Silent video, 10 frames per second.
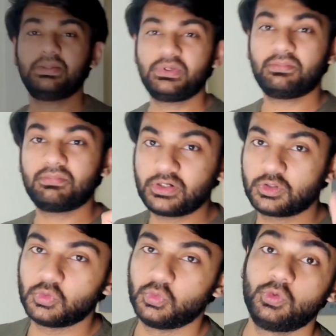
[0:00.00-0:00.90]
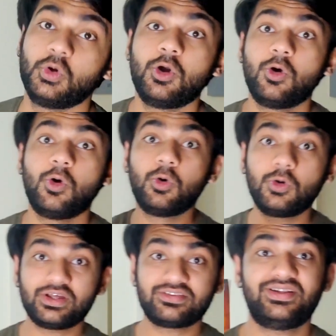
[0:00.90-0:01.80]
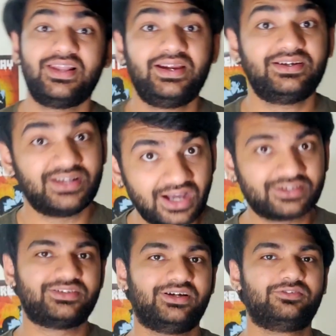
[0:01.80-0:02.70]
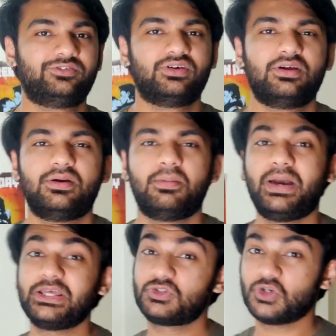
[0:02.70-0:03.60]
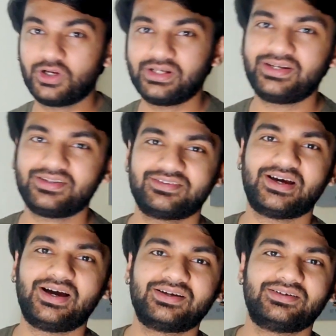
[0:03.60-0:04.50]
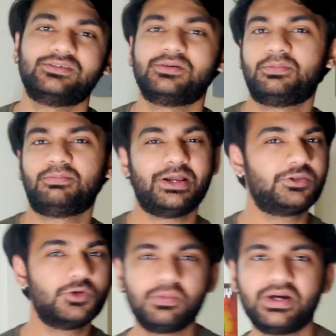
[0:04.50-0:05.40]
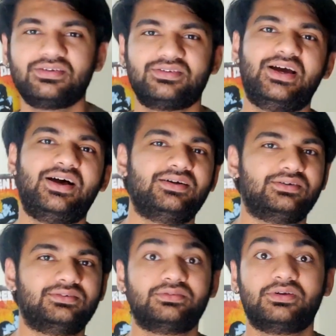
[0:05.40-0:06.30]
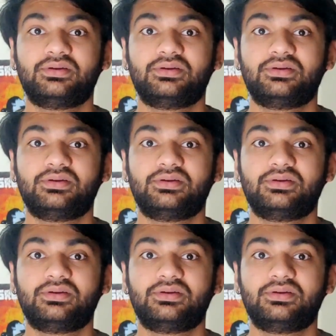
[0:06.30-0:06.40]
Tip number two, who doesn't like dark stuff? My chocolate is dark, my humor is dark,